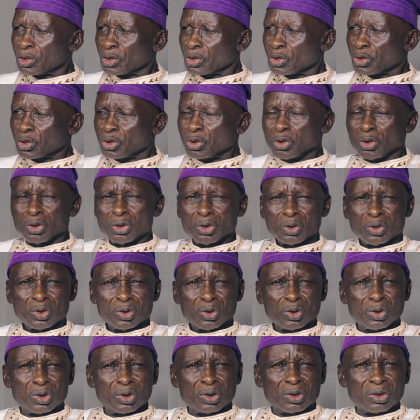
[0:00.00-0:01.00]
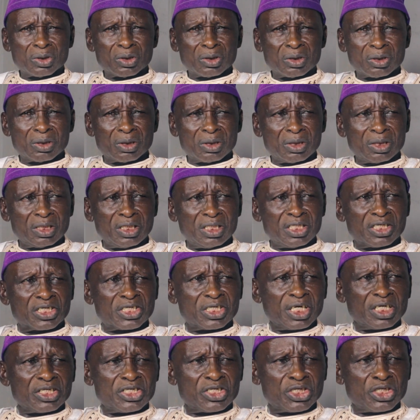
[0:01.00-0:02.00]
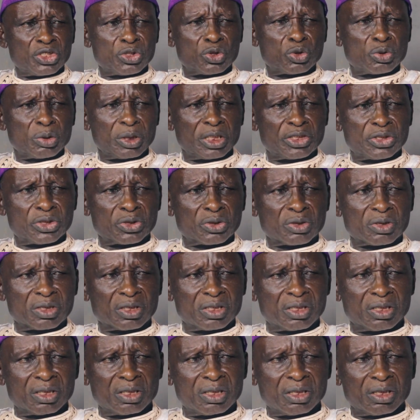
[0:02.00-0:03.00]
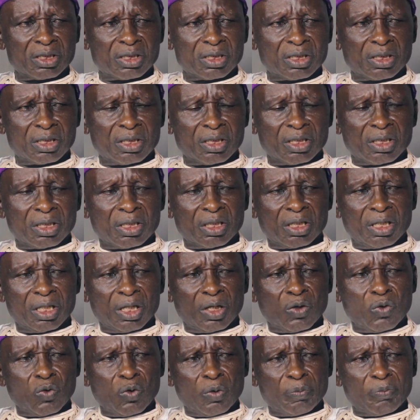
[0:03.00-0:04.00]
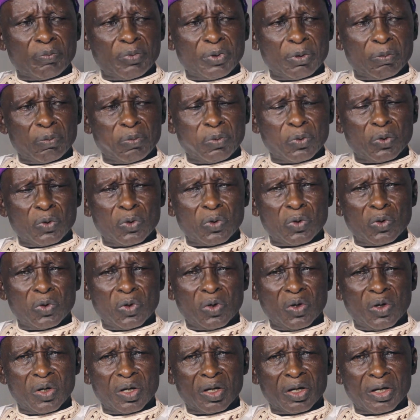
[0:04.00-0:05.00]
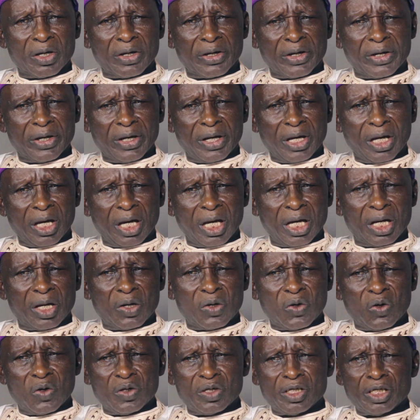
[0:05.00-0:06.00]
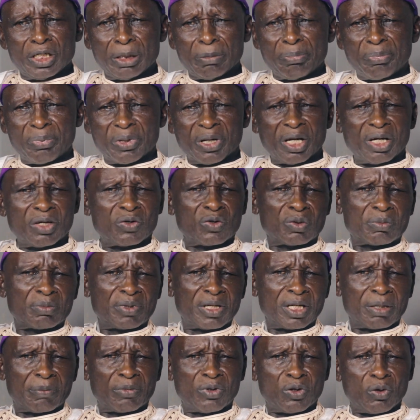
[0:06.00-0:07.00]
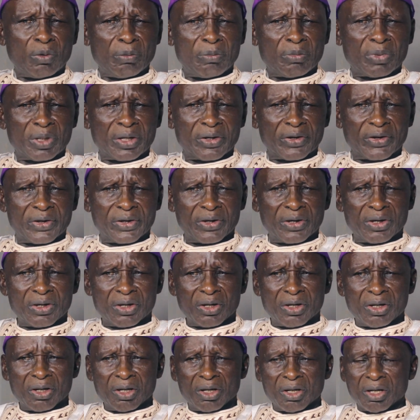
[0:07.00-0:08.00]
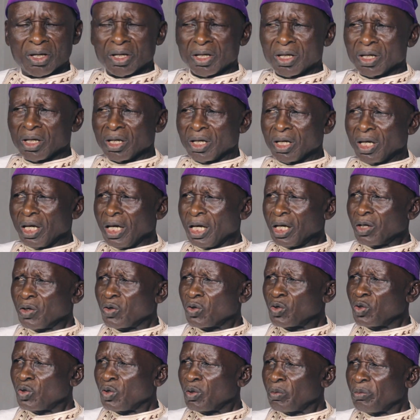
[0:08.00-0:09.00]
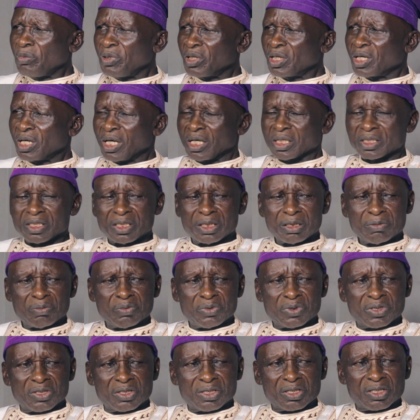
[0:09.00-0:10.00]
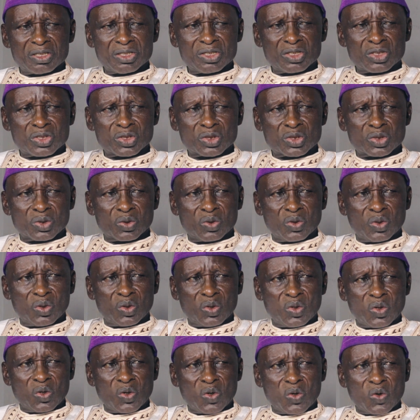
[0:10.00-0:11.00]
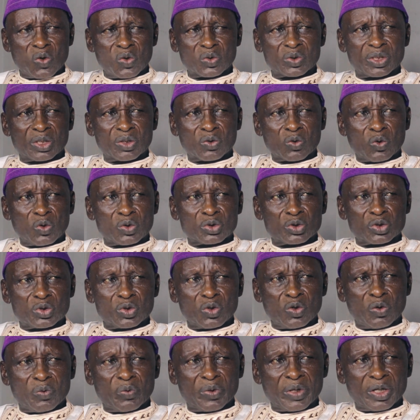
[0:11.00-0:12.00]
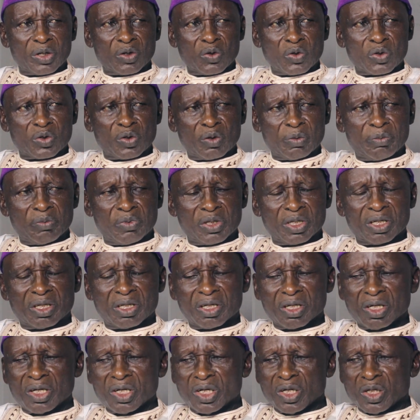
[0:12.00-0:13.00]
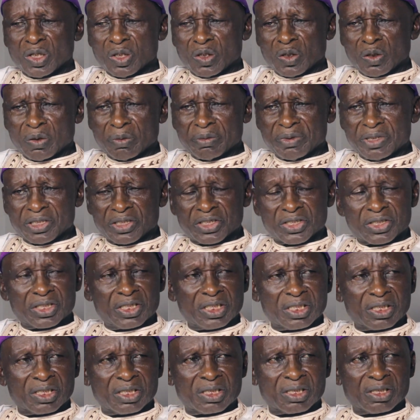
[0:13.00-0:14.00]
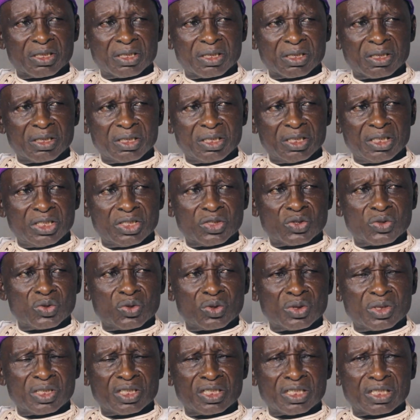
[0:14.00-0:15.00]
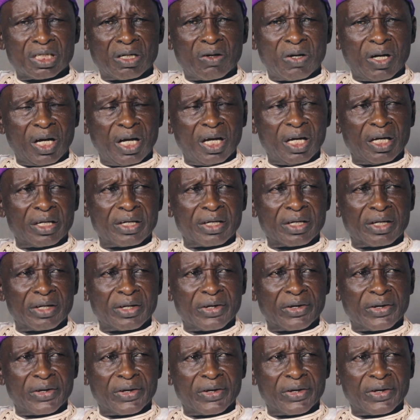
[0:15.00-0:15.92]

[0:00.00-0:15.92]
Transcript: So, in such situation, the good people are only proud of their number. Economic activities or the control of economic of the state is not in our hand.